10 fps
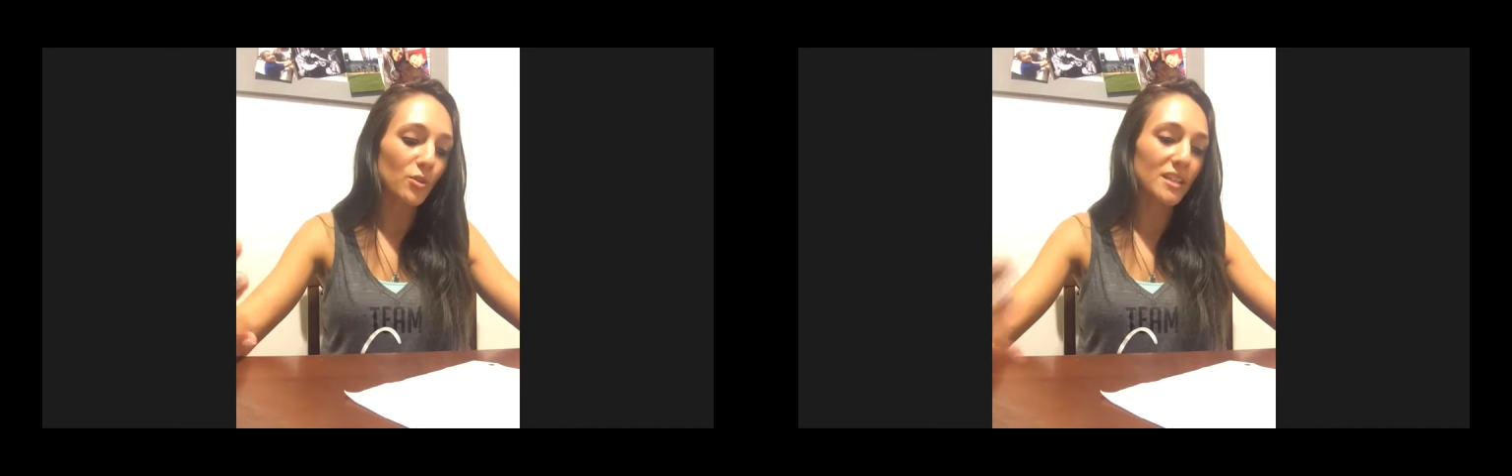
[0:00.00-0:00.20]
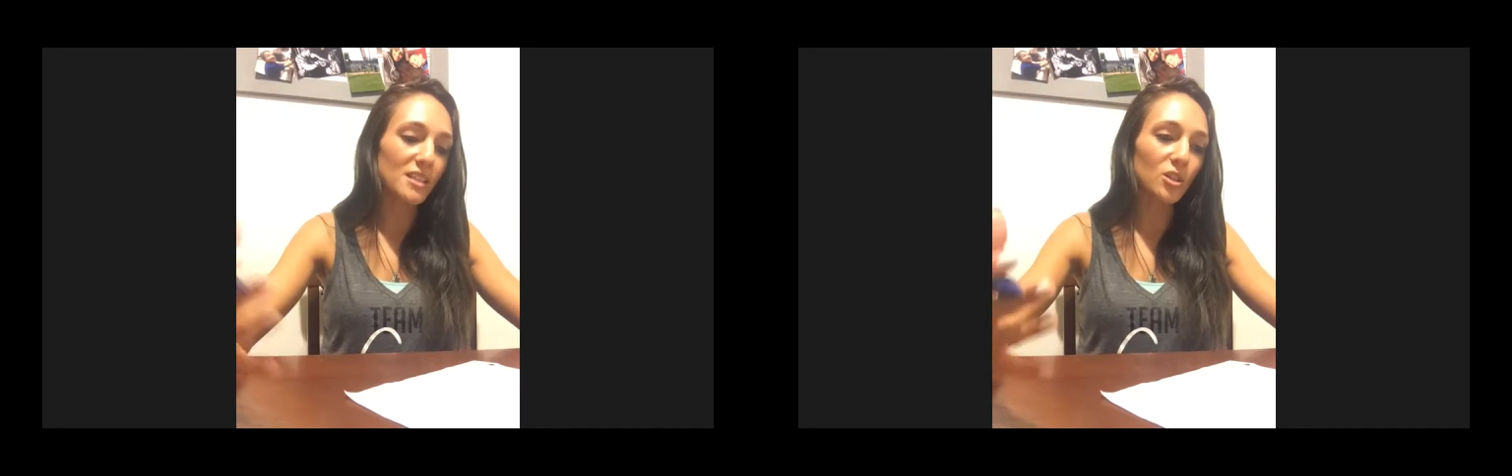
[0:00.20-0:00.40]

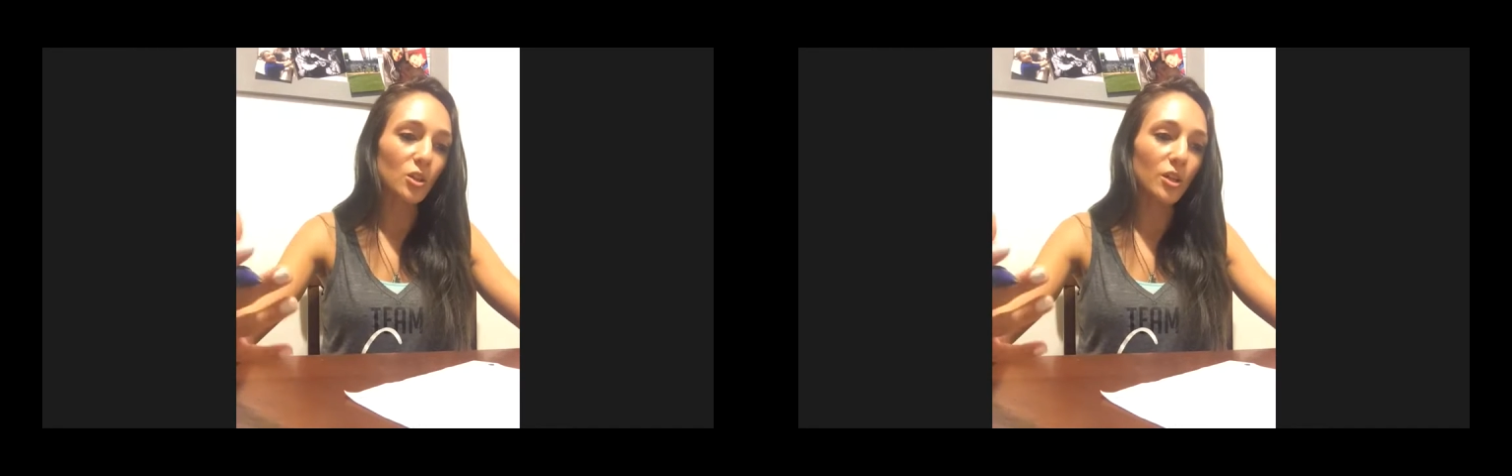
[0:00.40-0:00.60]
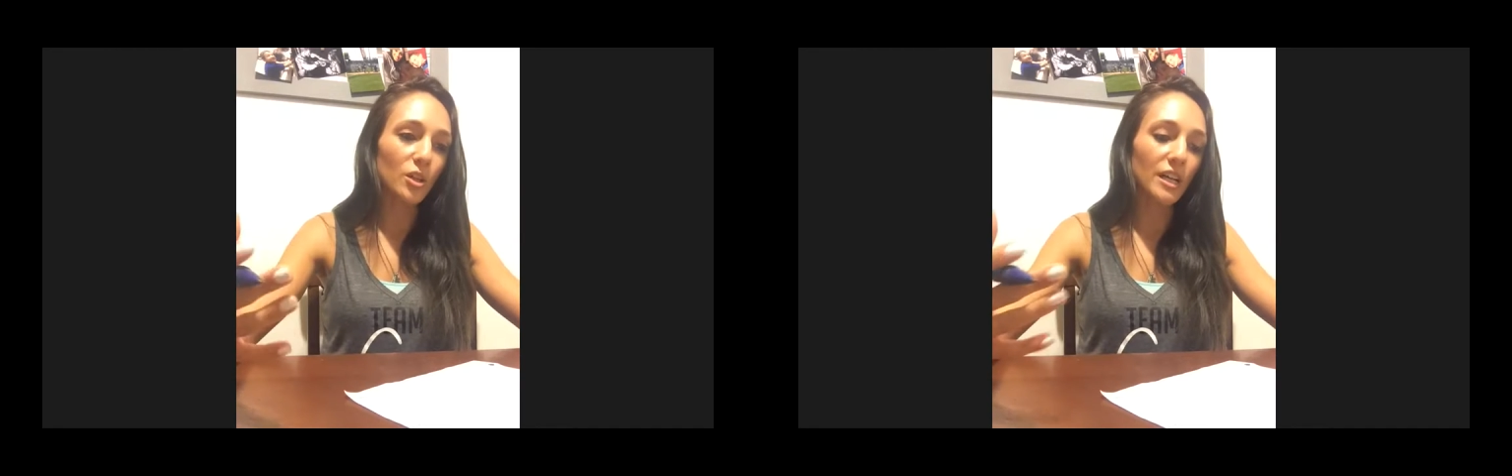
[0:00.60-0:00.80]
that's the
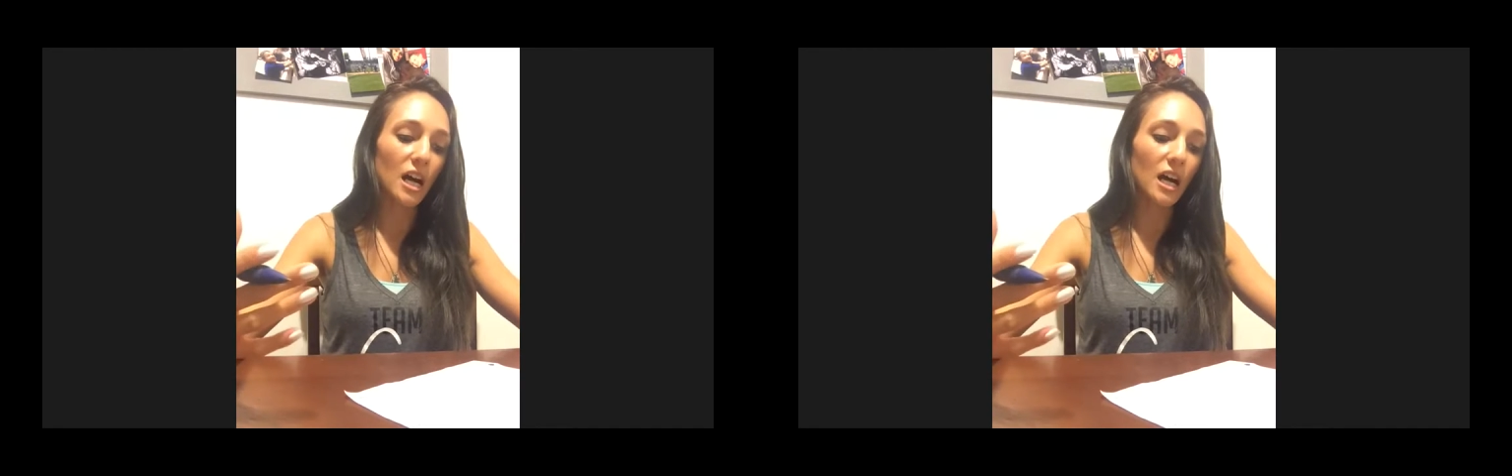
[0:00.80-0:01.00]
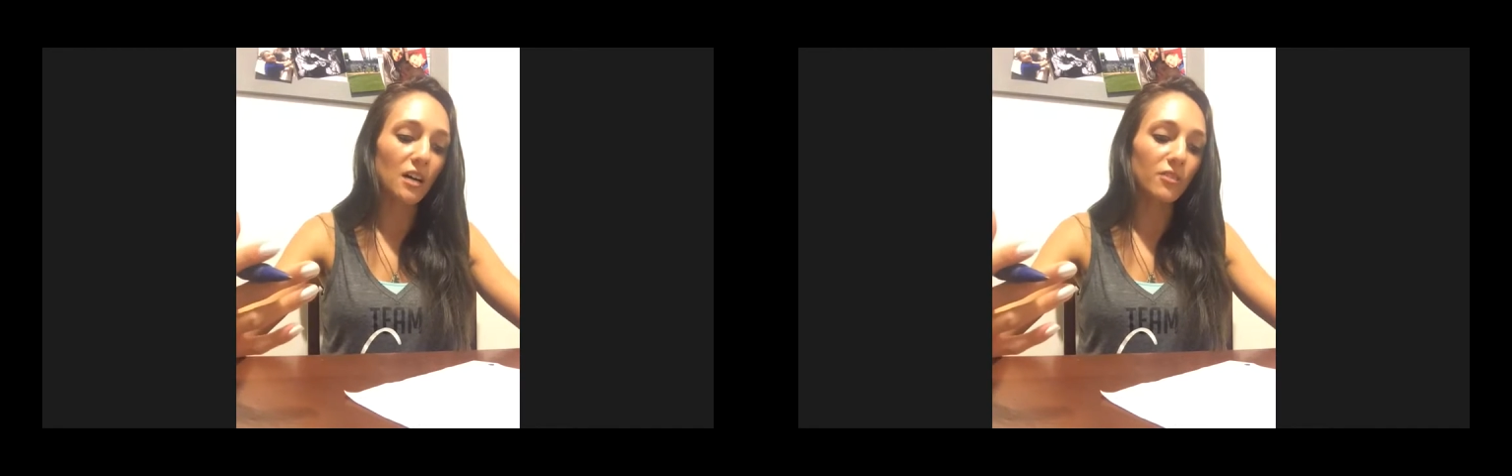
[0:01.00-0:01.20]
glory
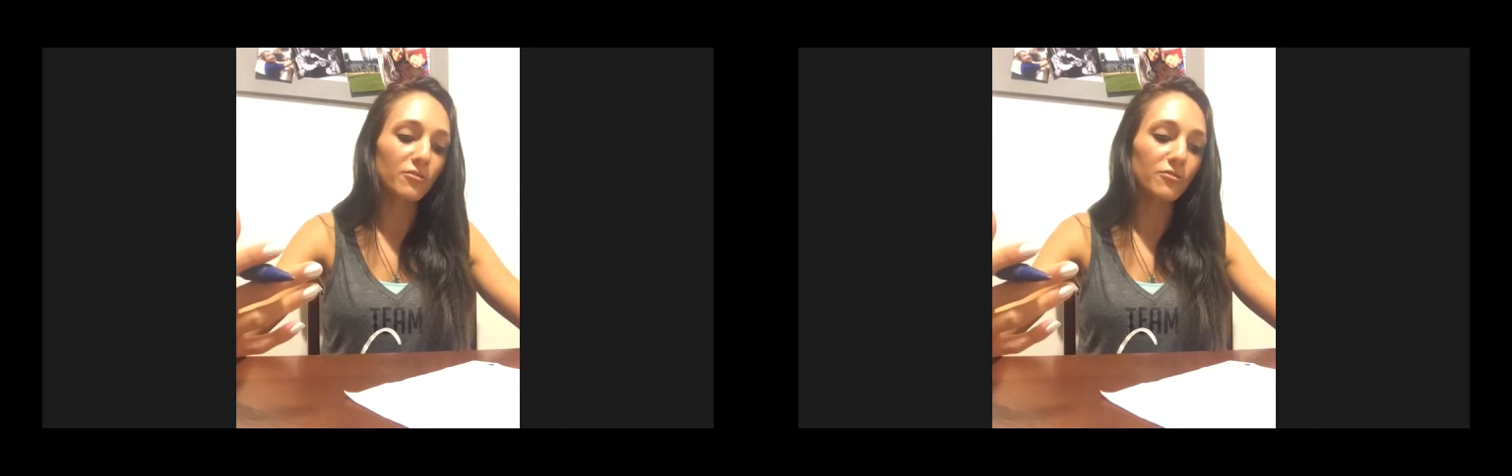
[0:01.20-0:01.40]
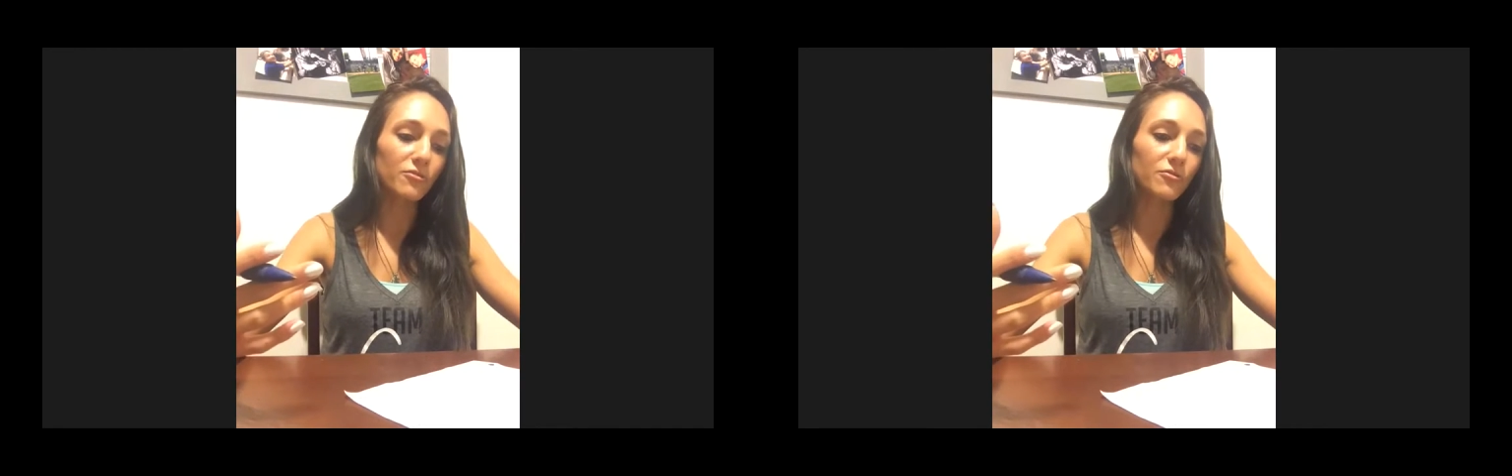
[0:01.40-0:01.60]
of
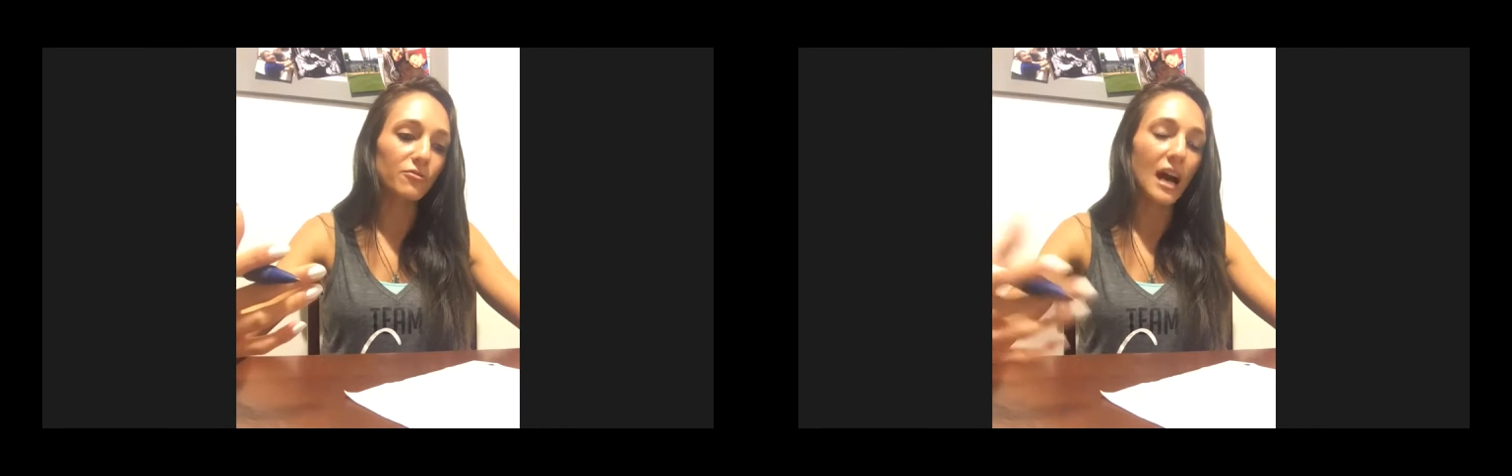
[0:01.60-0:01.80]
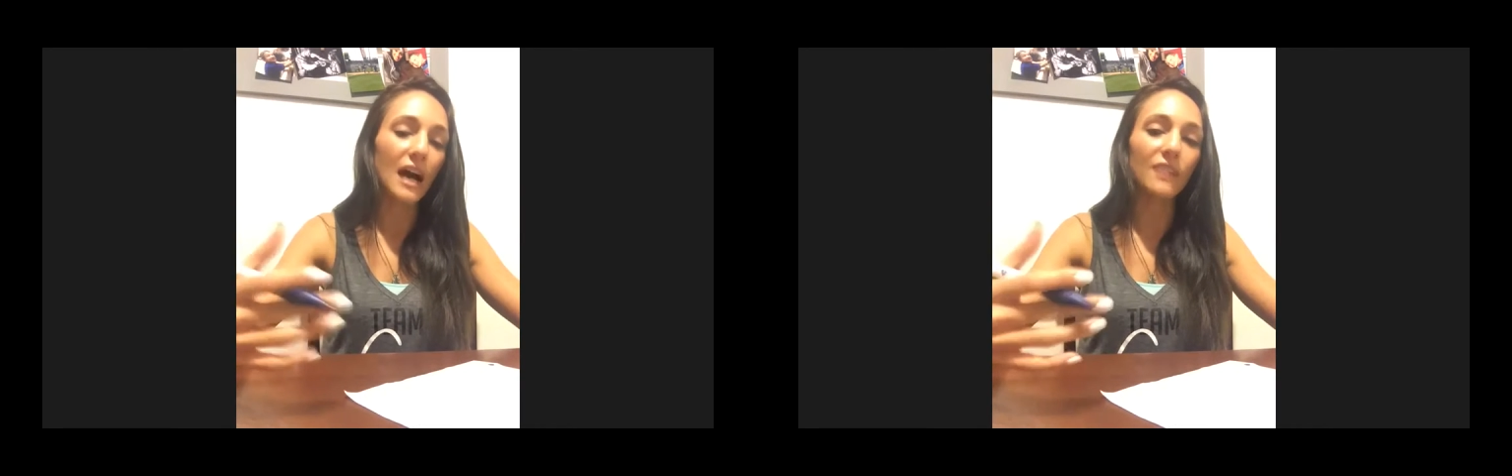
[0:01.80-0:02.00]

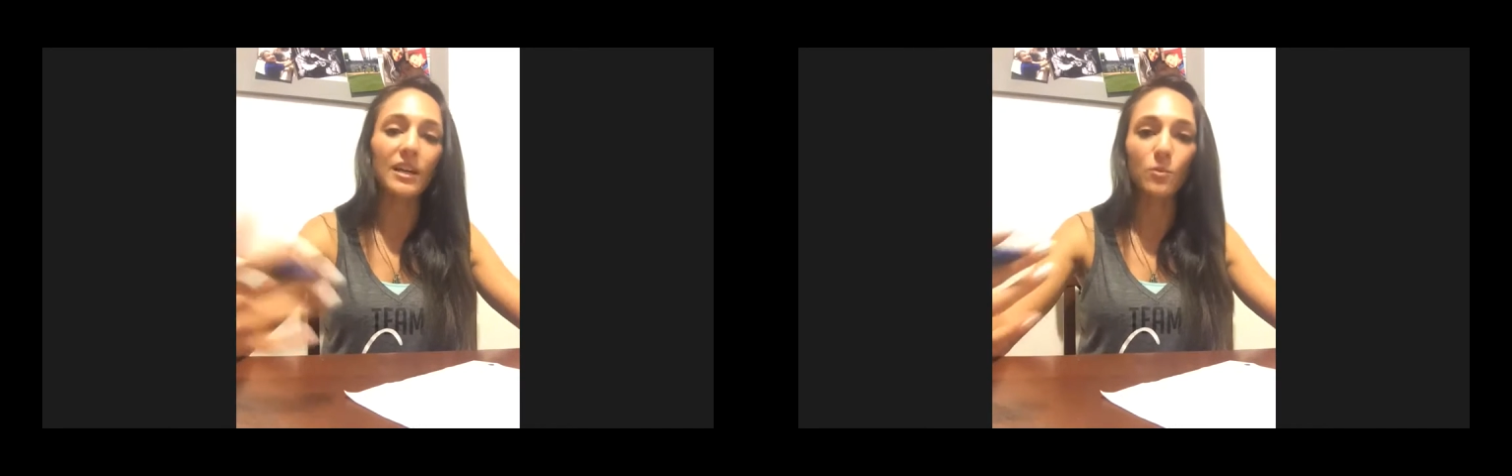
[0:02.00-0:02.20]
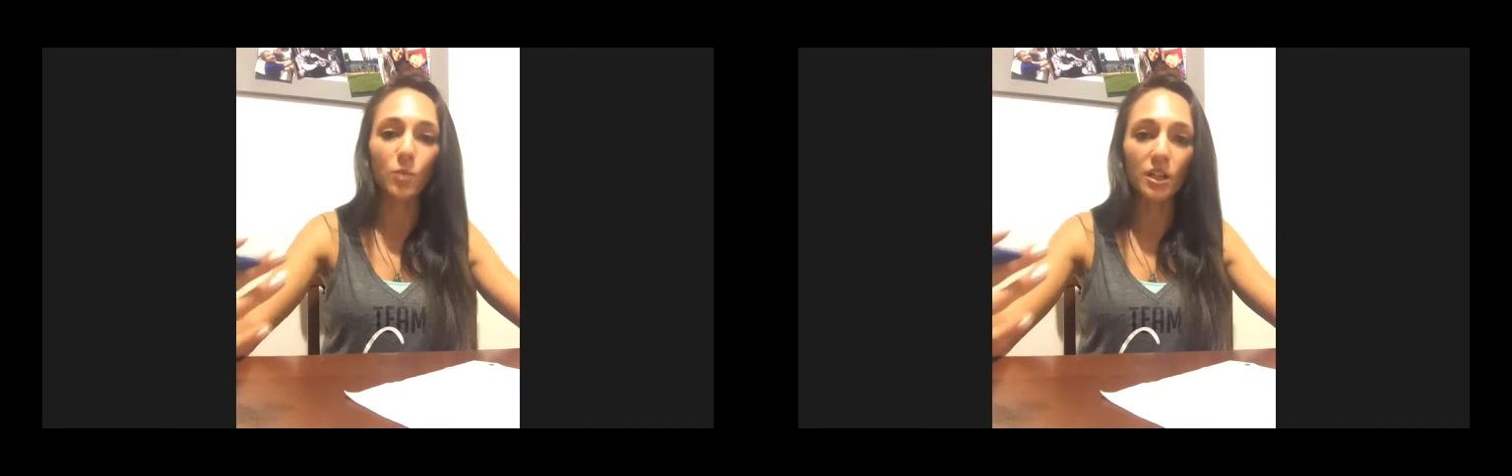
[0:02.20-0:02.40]

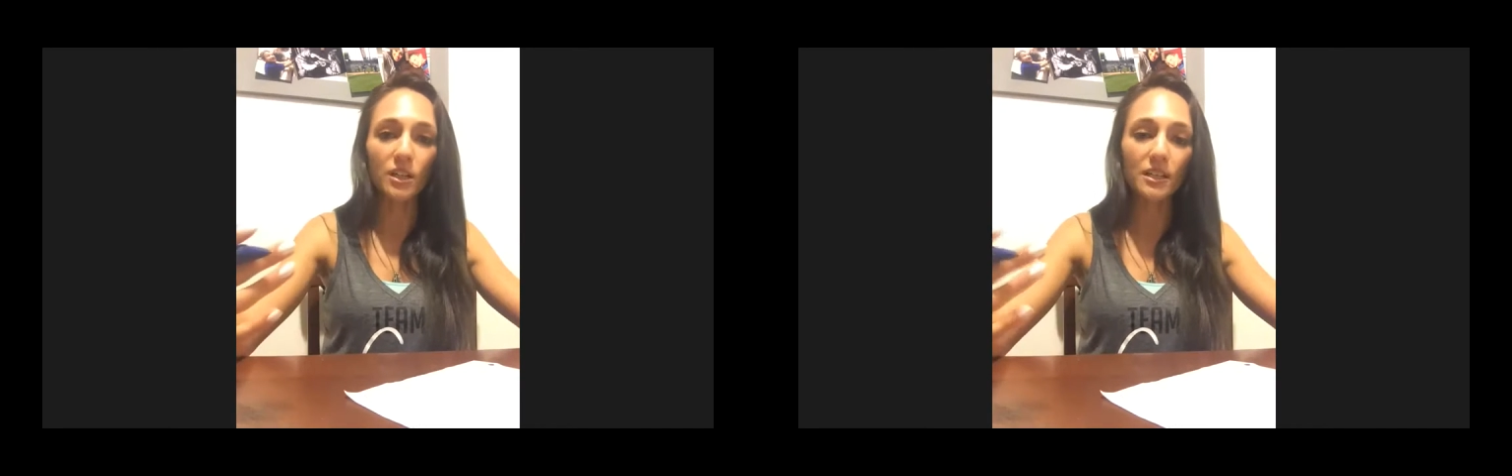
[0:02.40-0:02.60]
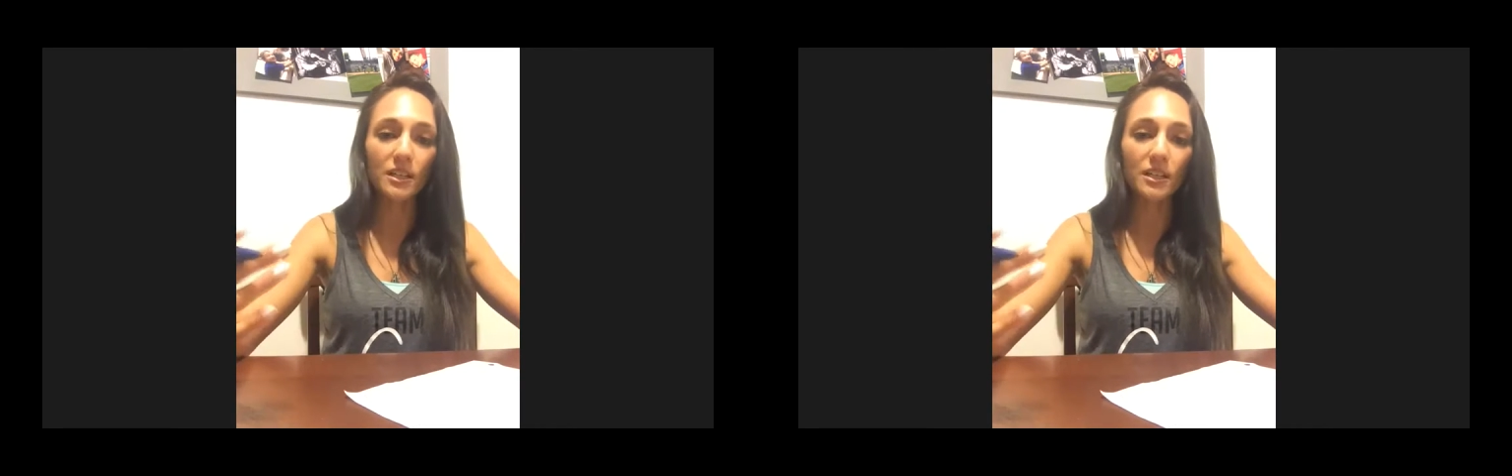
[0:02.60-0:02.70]
online work,